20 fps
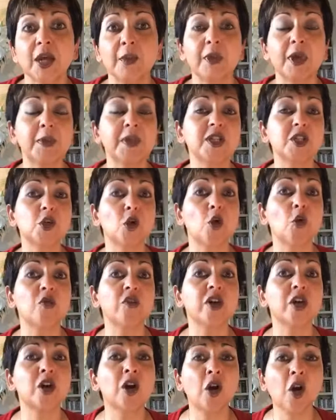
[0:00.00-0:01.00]
Maybe it's over
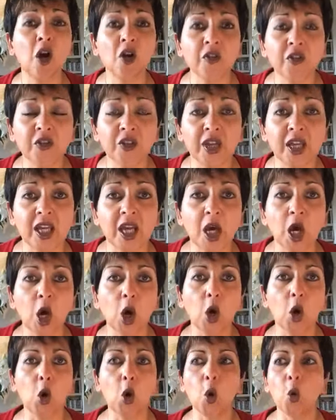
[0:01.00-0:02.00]
coffee,
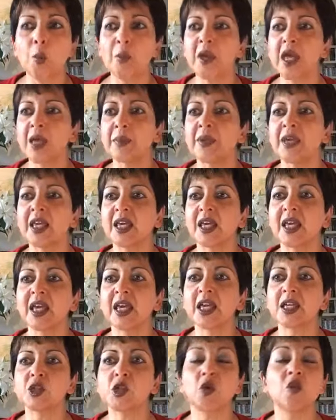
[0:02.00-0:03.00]
or maybe
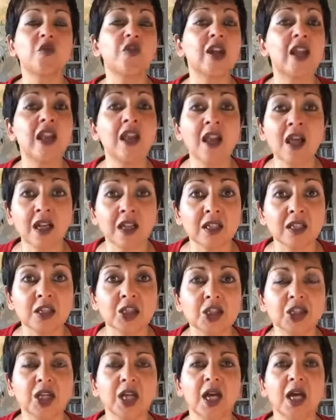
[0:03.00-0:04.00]
it's over
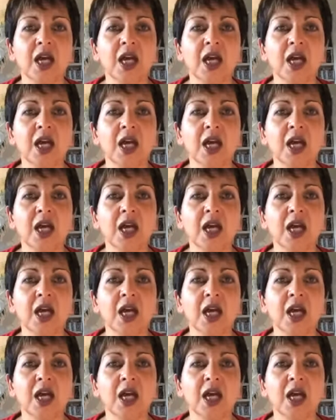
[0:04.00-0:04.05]
lunch.